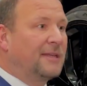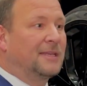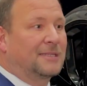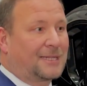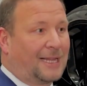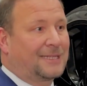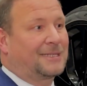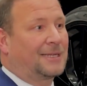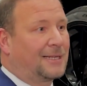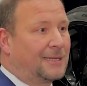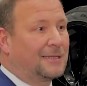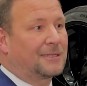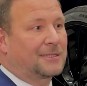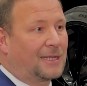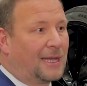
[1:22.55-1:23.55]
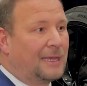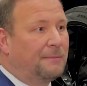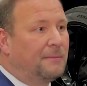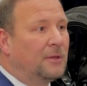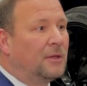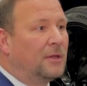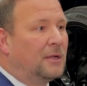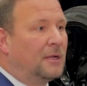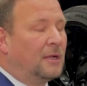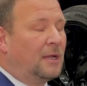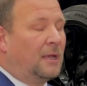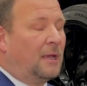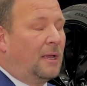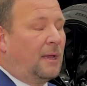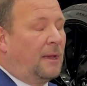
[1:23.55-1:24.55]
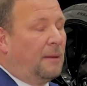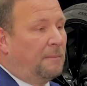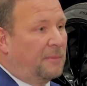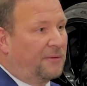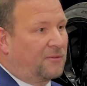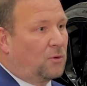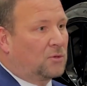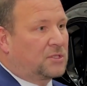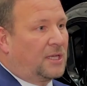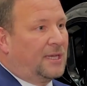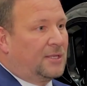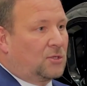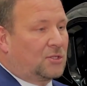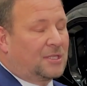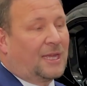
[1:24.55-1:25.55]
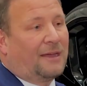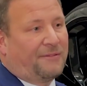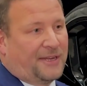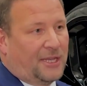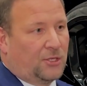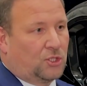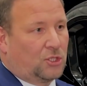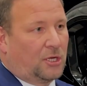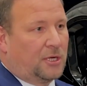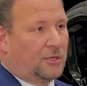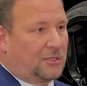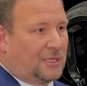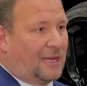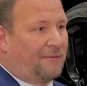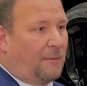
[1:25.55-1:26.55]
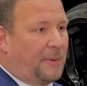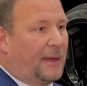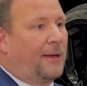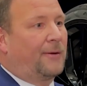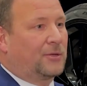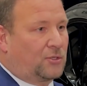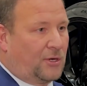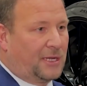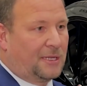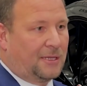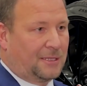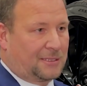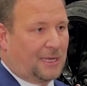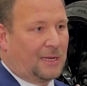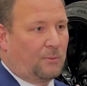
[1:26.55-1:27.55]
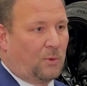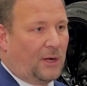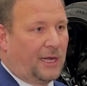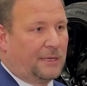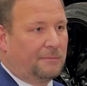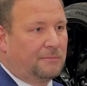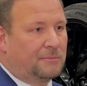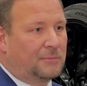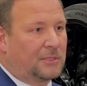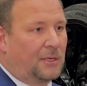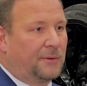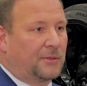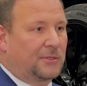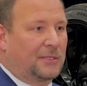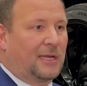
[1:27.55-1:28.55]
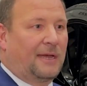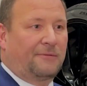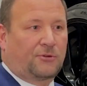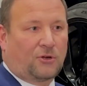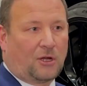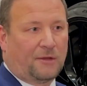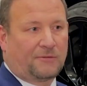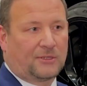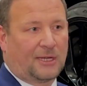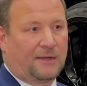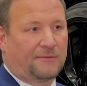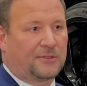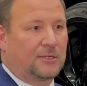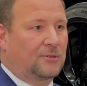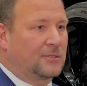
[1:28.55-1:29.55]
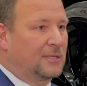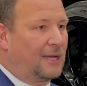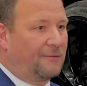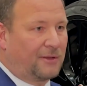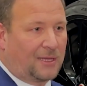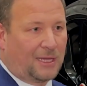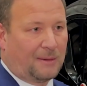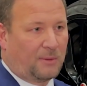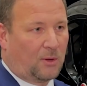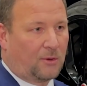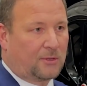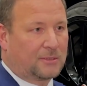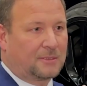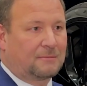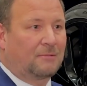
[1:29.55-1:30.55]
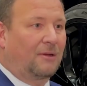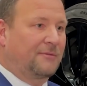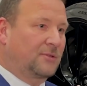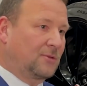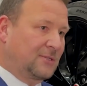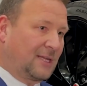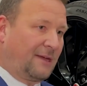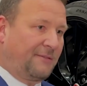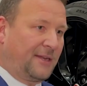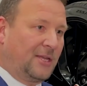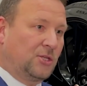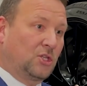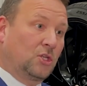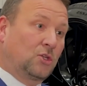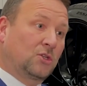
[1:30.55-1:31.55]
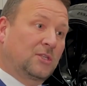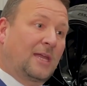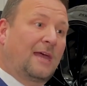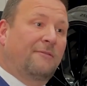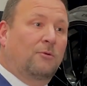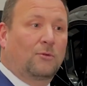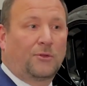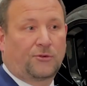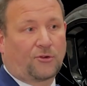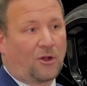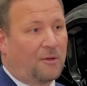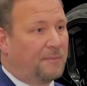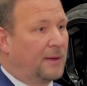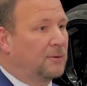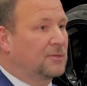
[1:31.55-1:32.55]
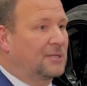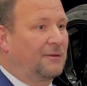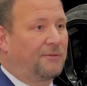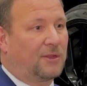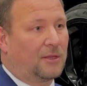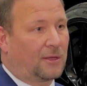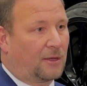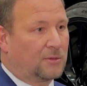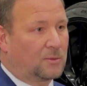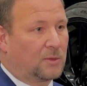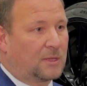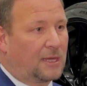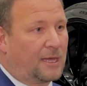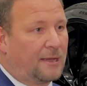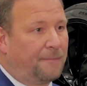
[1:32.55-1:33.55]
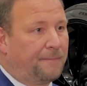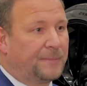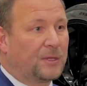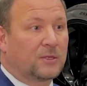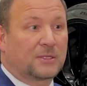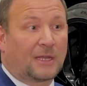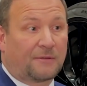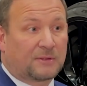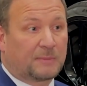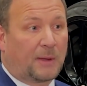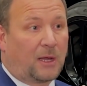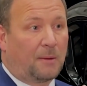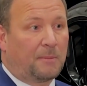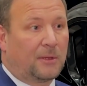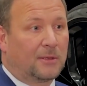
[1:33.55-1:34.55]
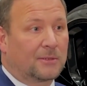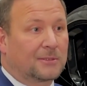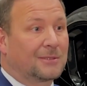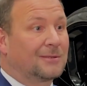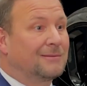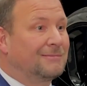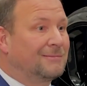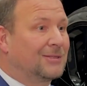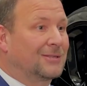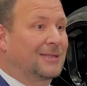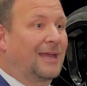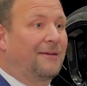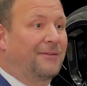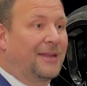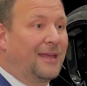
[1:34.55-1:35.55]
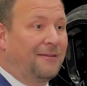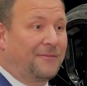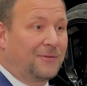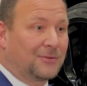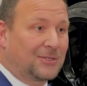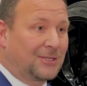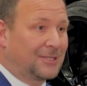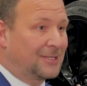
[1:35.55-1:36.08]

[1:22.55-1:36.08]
is classically the same. But of course, it doesn't have an engine and it doesn't have a powertrain in the same way. So it doesn't have drive shafts, it doesn't have a gearbox, obviously it doesn't have an engine, doesn't have all the drive belts and everything that goes with that, it doesn't have spark plugs, doesn't have an air filter because